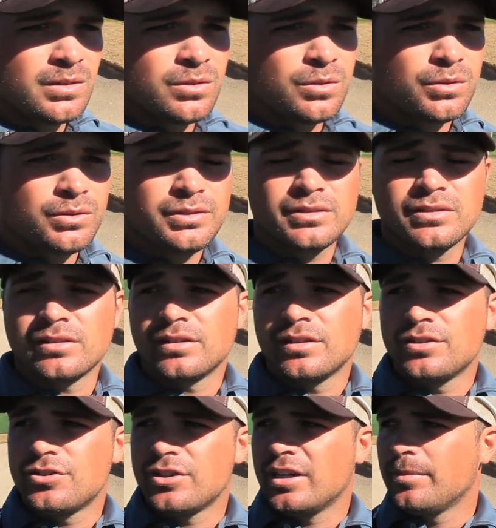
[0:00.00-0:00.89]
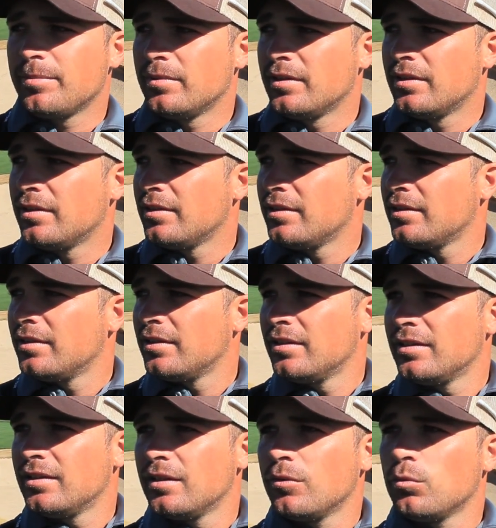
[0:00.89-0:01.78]
Course is in good shape.
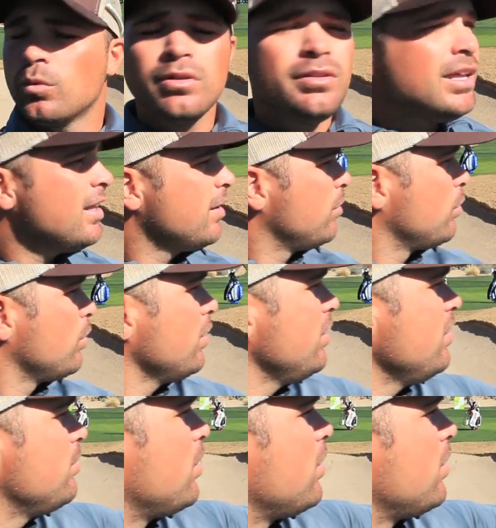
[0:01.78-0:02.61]
Where'd that? Where does